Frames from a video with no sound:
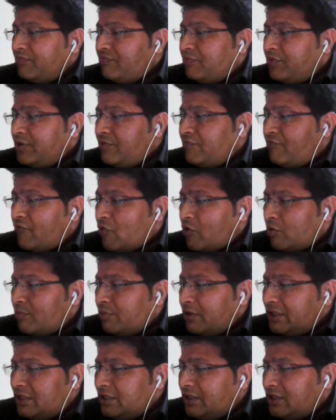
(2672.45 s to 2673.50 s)
been
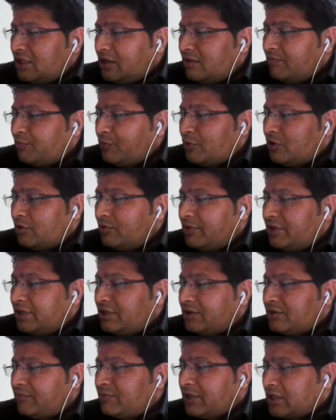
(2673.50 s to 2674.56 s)
formally in the
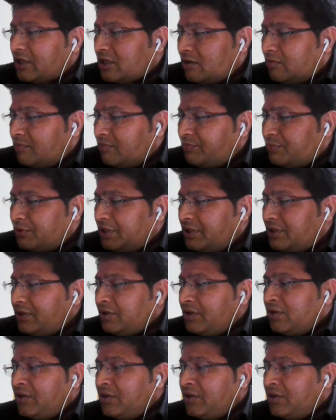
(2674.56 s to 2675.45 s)
employment of the company